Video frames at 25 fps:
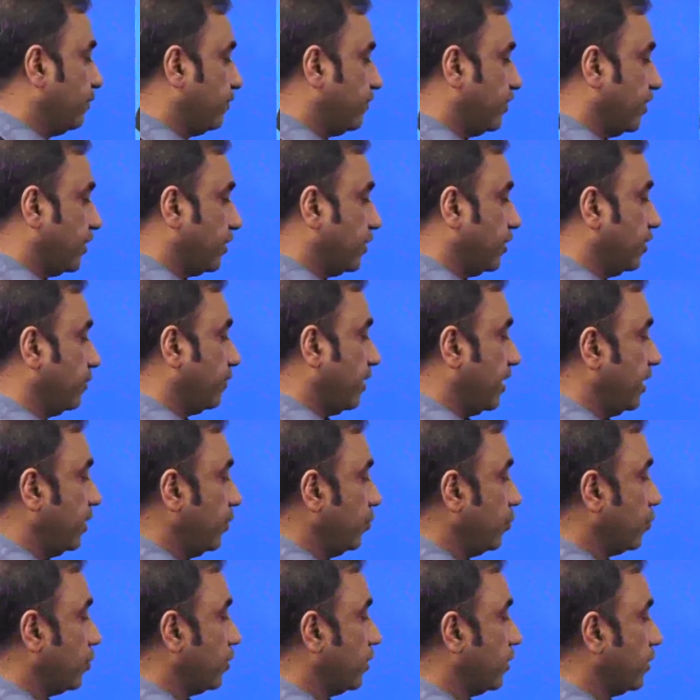statement might
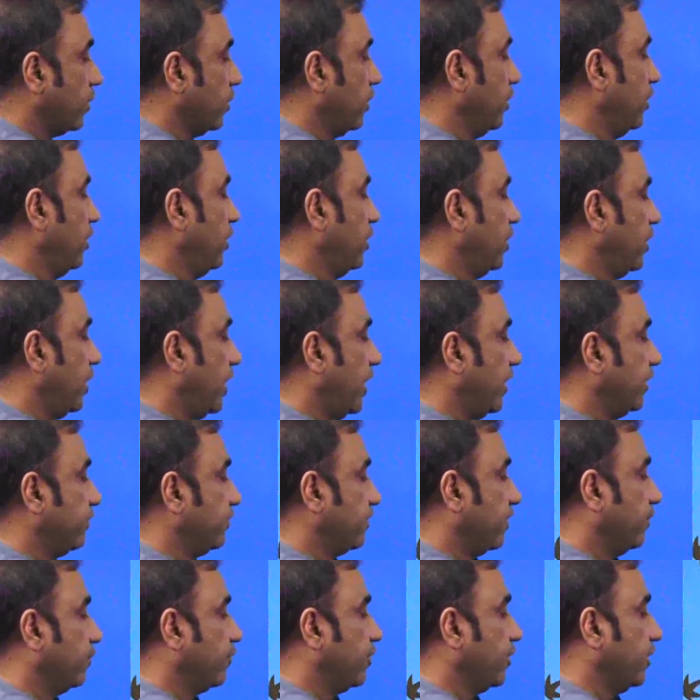look like
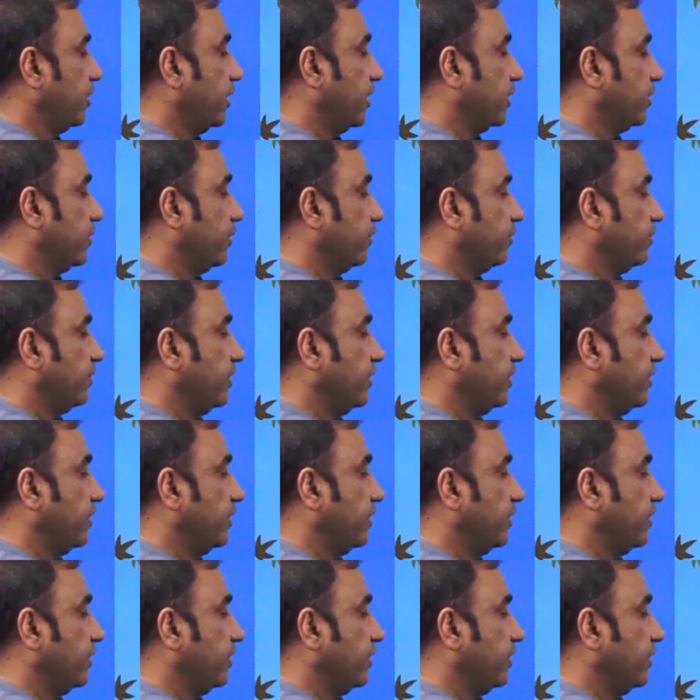something like this: